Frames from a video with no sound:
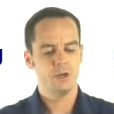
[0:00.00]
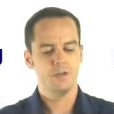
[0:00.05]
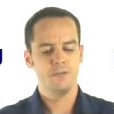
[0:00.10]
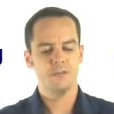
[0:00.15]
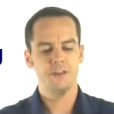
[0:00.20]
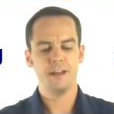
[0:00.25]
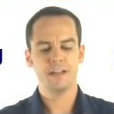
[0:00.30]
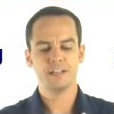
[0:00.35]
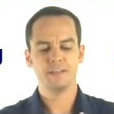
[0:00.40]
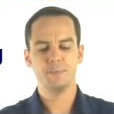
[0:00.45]

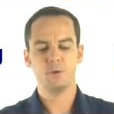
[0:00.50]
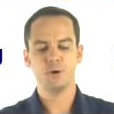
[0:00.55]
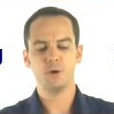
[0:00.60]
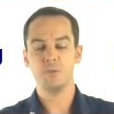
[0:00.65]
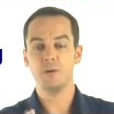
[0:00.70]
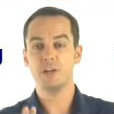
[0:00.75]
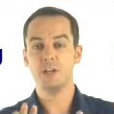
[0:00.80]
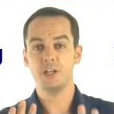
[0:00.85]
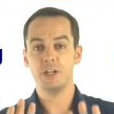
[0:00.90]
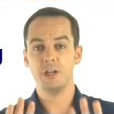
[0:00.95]
The next point
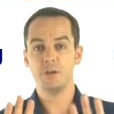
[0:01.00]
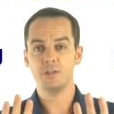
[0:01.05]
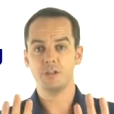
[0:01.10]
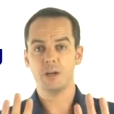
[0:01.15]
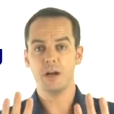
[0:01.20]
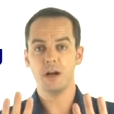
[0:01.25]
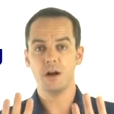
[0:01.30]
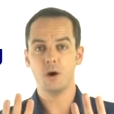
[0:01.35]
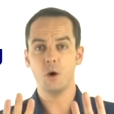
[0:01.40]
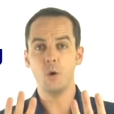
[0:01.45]
we're going to use
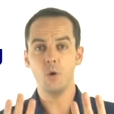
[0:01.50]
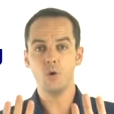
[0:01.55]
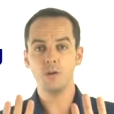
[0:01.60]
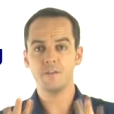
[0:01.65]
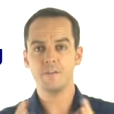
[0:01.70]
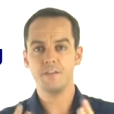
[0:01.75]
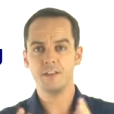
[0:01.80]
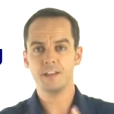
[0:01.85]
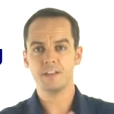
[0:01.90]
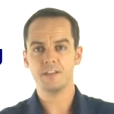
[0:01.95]
are all
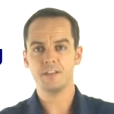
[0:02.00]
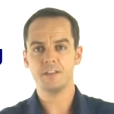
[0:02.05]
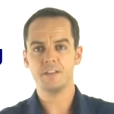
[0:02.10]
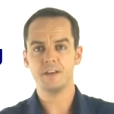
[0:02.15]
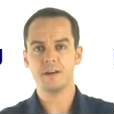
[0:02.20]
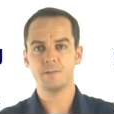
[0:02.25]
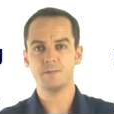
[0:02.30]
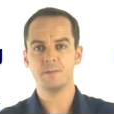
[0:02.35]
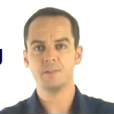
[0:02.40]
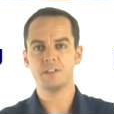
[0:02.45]
the fingers and
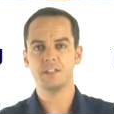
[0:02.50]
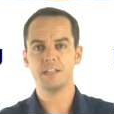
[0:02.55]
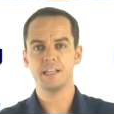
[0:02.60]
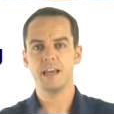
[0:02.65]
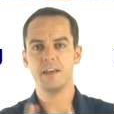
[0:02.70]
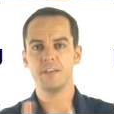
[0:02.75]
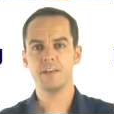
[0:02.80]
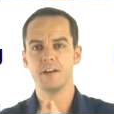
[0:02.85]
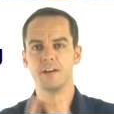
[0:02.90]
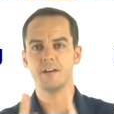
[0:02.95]
thumbs
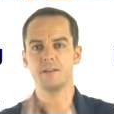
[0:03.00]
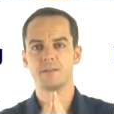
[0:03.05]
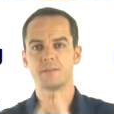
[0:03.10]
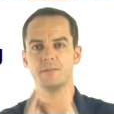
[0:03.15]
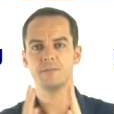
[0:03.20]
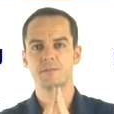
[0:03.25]
together.